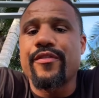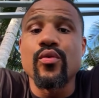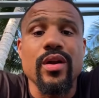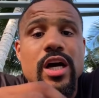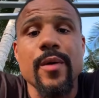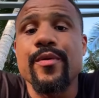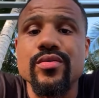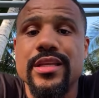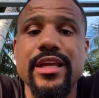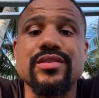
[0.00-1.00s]
But if you want to up
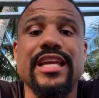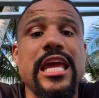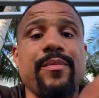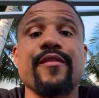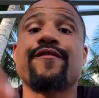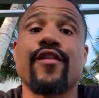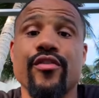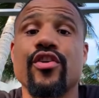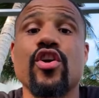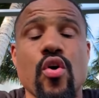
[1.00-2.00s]
your skills and keep it
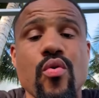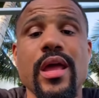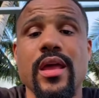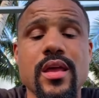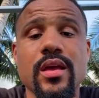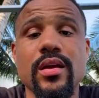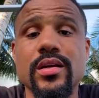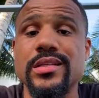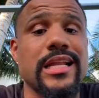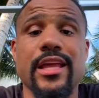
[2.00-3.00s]
further going,
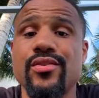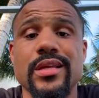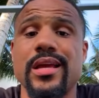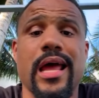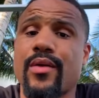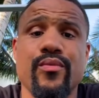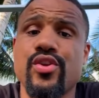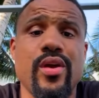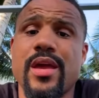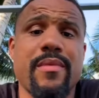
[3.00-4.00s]
cuz like you said, like
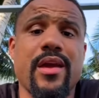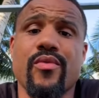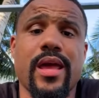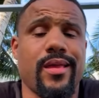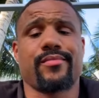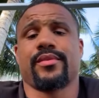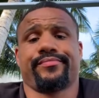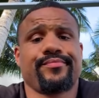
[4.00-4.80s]
when you ain't make weight,